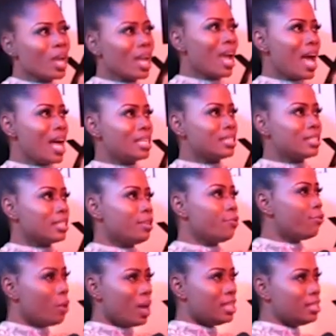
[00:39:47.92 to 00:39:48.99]
we as
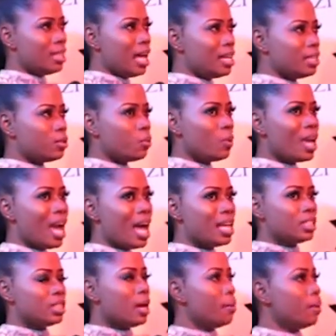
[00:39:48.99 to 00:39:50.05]
influencers, we
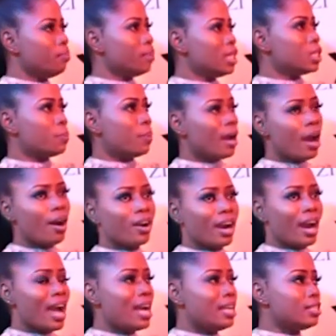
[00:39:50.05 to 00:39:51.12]
as this PR
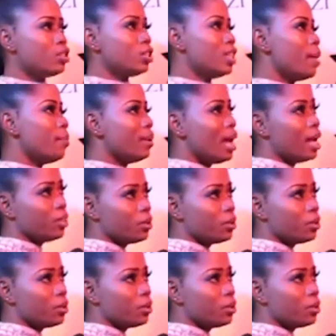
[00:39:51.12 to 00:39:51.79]
guys, social media